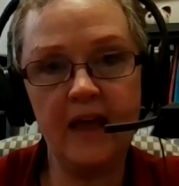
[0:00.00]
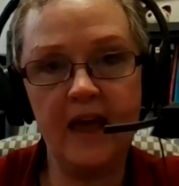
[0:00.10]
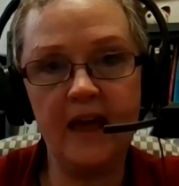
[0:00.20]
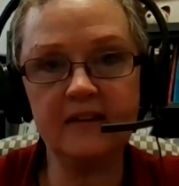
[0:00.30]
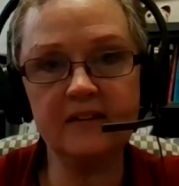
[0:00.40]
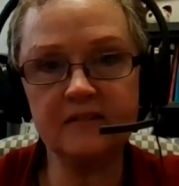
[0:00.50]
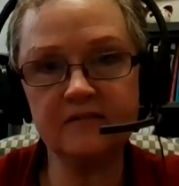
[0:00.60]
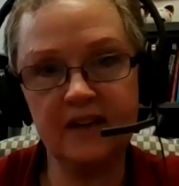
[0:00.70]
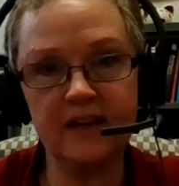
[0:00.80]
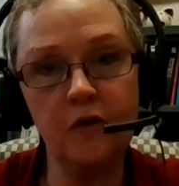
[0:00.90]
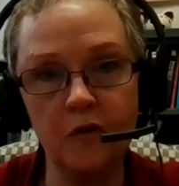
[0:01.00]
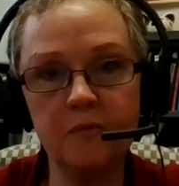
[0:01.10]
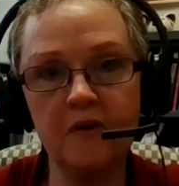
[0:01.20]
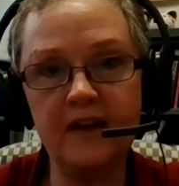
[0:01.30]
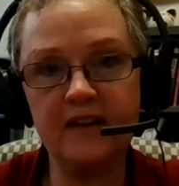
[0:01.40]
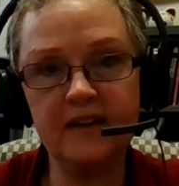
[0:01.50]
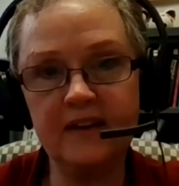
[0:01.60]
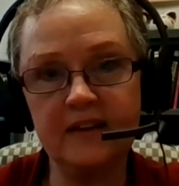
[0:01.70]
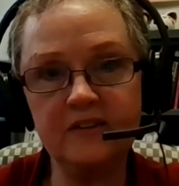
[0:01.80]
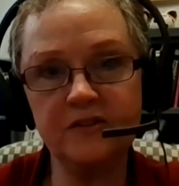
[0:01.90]
and incorporate it
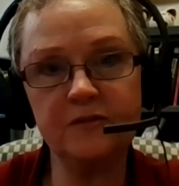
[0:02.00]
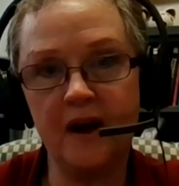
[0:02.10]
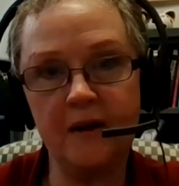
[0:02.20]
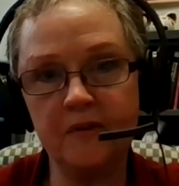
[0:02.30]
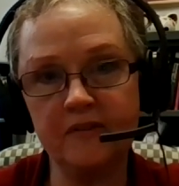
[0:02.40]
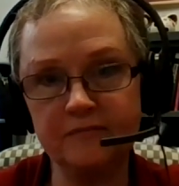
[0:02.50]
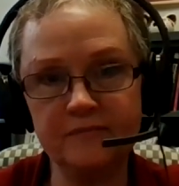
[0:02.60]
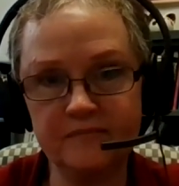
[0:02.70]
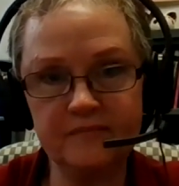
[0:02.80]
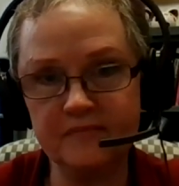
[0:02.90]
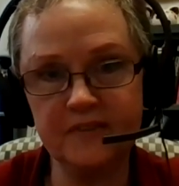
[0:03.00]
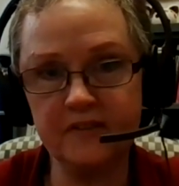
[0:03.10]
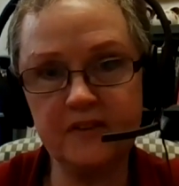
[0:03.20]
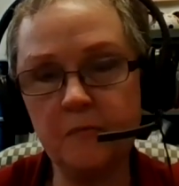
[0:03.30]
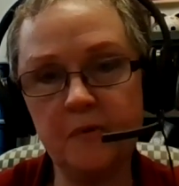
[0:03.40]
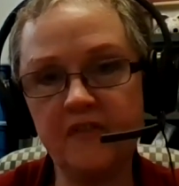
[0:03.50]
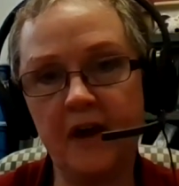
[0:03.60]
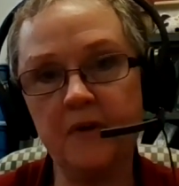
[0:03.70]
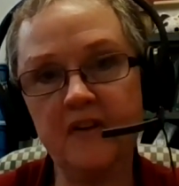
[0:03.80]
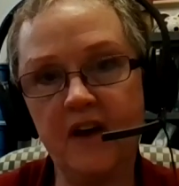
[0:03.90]
into our the scope of
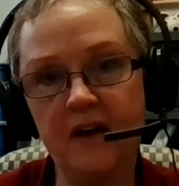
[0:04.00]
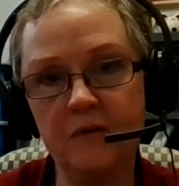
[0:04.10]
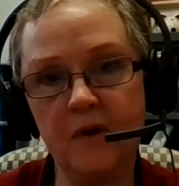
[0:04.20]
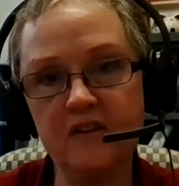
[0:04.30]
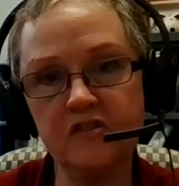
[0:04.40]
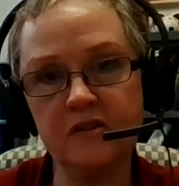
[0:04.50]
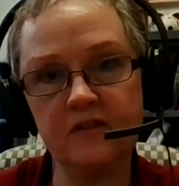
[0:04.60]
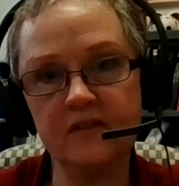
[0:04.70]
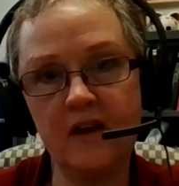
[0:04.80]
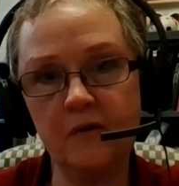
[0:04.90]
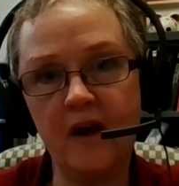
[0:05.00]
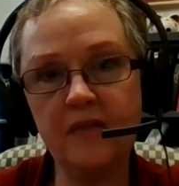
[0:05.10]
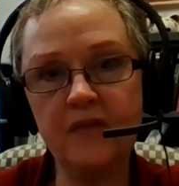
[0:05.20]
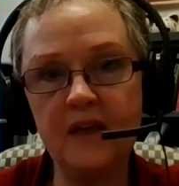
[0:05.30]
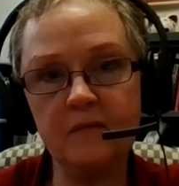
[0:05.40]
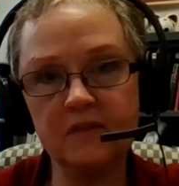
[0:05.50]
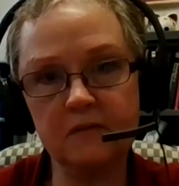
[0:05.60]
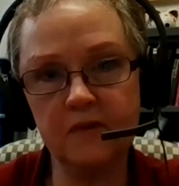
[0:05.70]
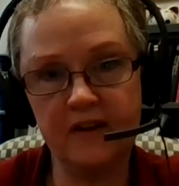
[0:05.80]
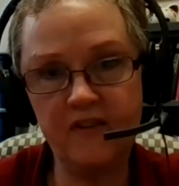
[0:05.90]
our evaluation. So I think
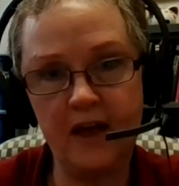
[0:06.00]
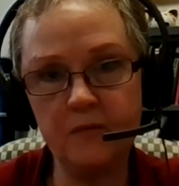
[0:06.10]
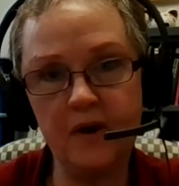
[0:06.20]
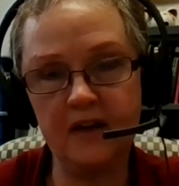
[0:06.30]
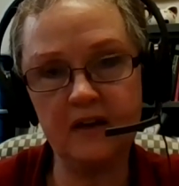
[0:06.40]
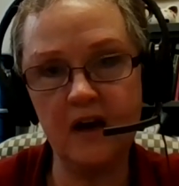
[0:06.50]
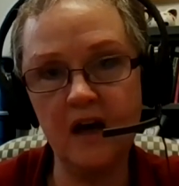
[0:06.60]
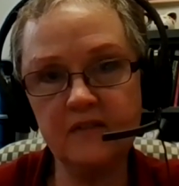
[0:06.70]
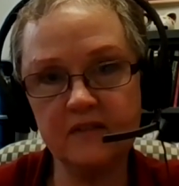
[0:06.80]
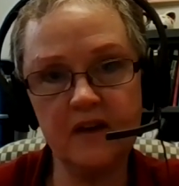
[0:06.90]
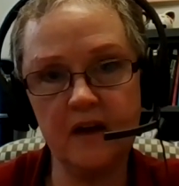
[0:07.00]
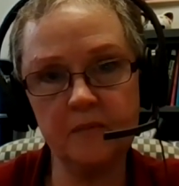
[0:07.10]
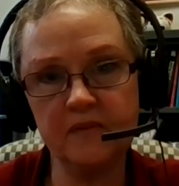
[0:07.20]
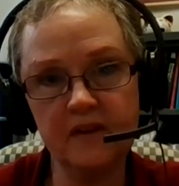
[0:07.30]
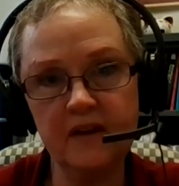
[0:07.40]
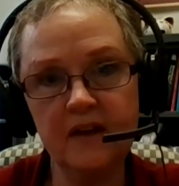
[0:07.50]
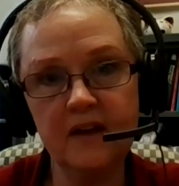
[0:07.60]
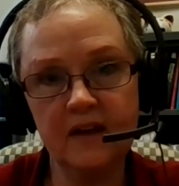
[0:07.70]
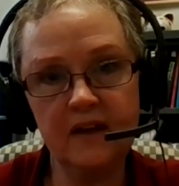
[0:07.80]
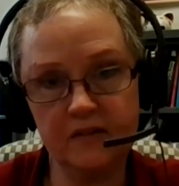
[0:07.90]
evaluating concepts
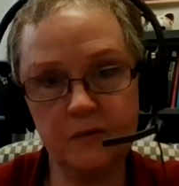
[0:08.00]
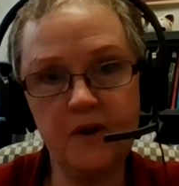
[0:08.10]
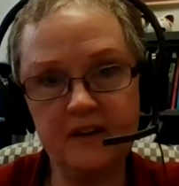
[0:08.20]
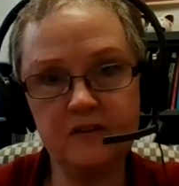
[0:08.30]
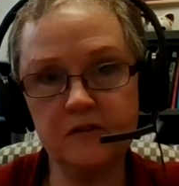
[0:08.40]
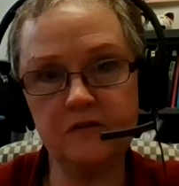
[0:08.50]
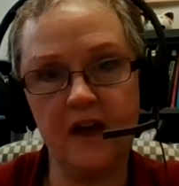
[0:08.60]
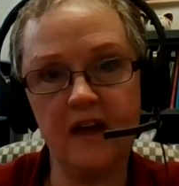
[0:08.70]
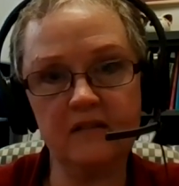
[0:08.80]
is a way to do that.